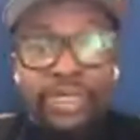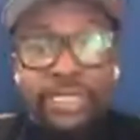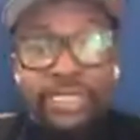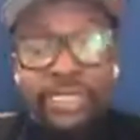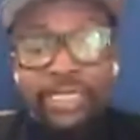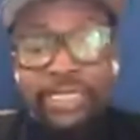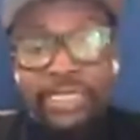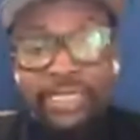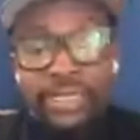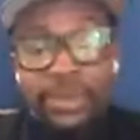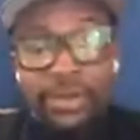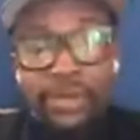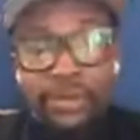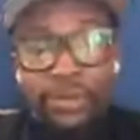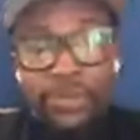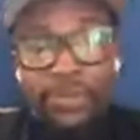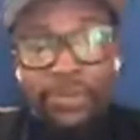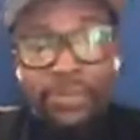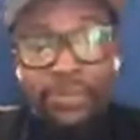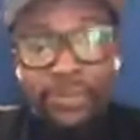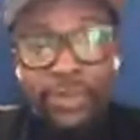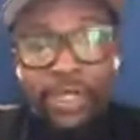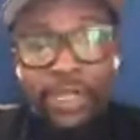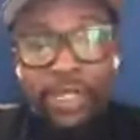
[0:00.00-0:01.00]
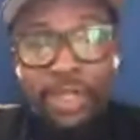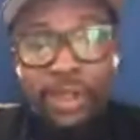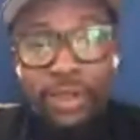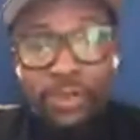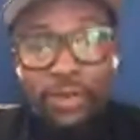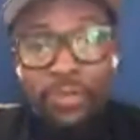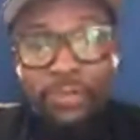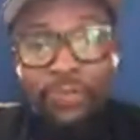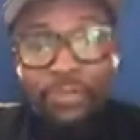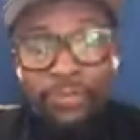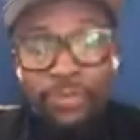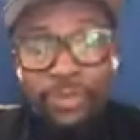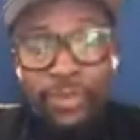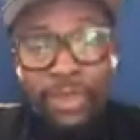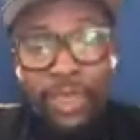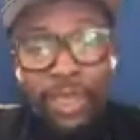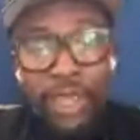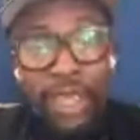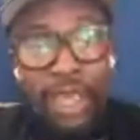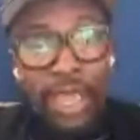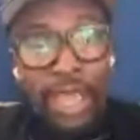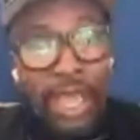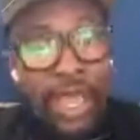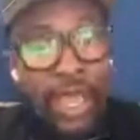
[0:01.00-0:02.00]
but yeah, that's pretty much it about
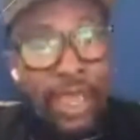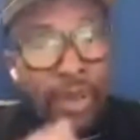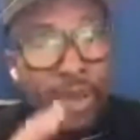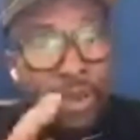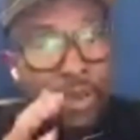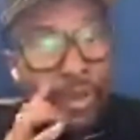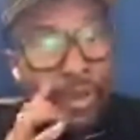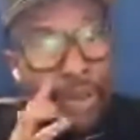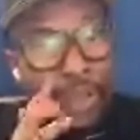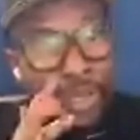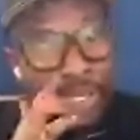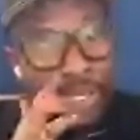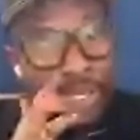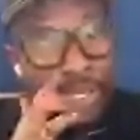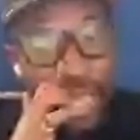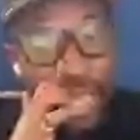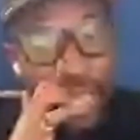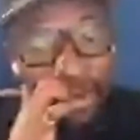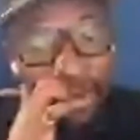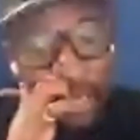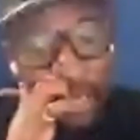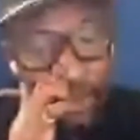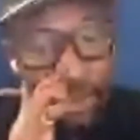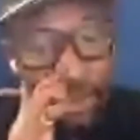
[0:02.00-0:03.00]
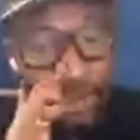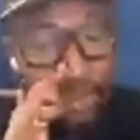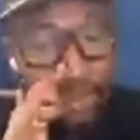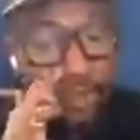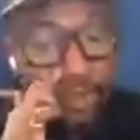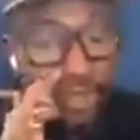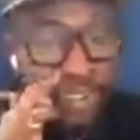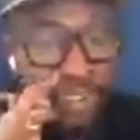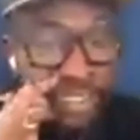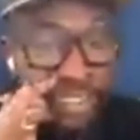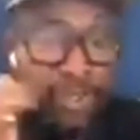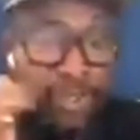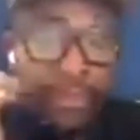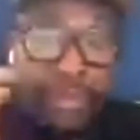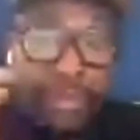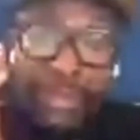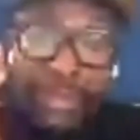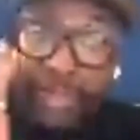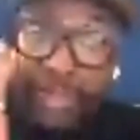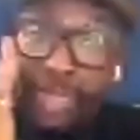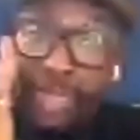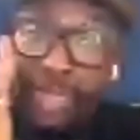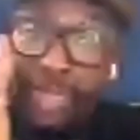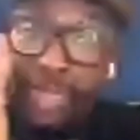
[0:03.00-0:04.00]
that place. You know, I'm not, I'm not
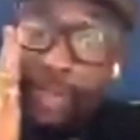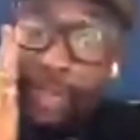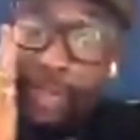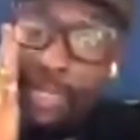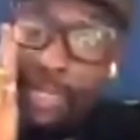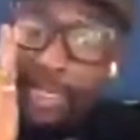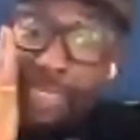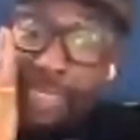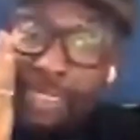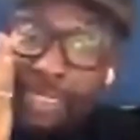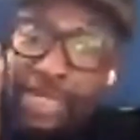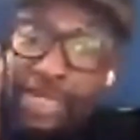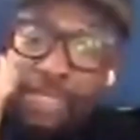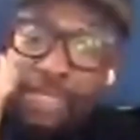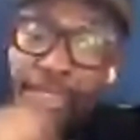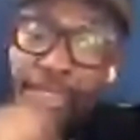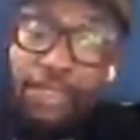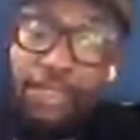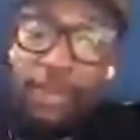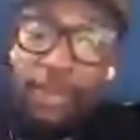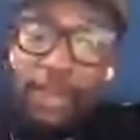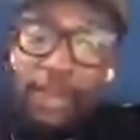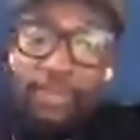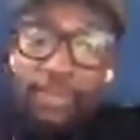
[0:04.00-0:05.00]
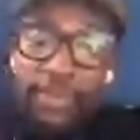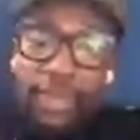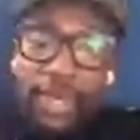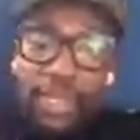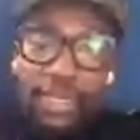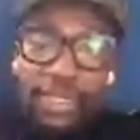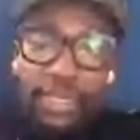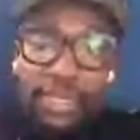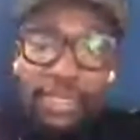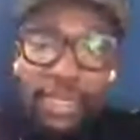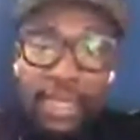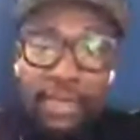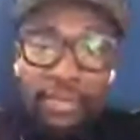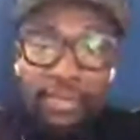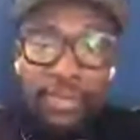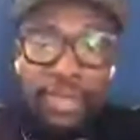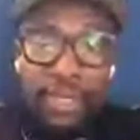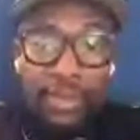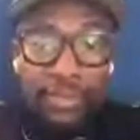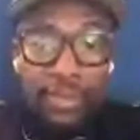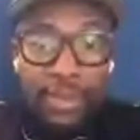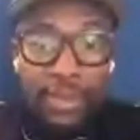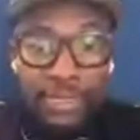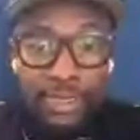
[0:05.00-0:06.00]
about to promote them or anything like that. It's
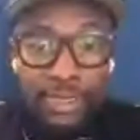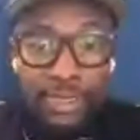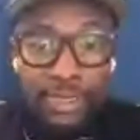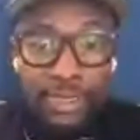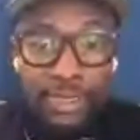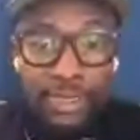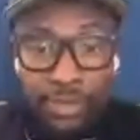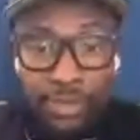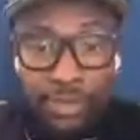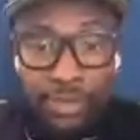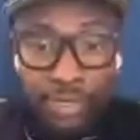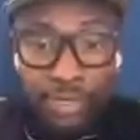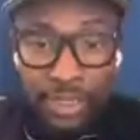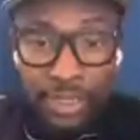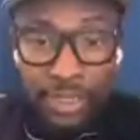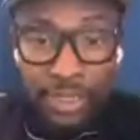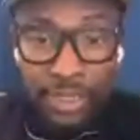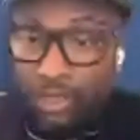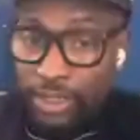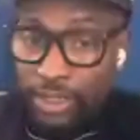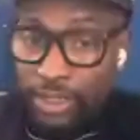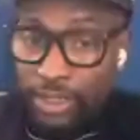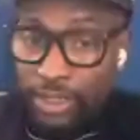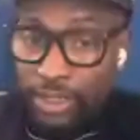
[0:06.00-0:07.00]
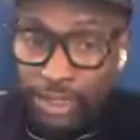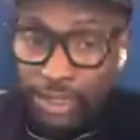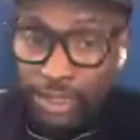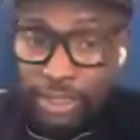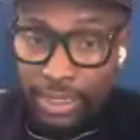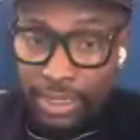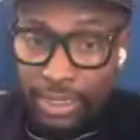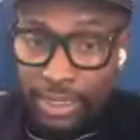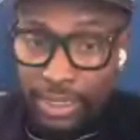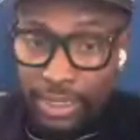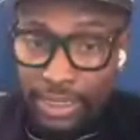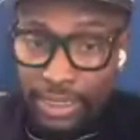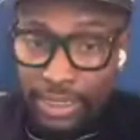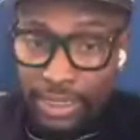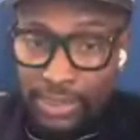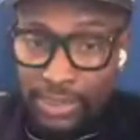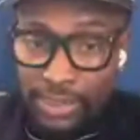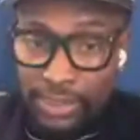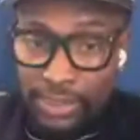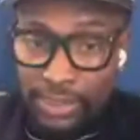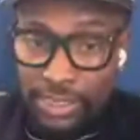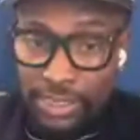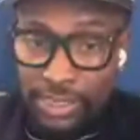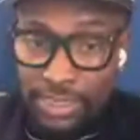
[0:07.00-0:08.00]
just I
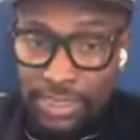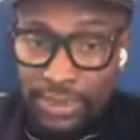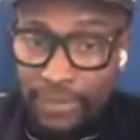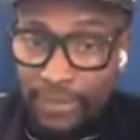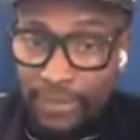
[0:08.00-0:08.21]
worked there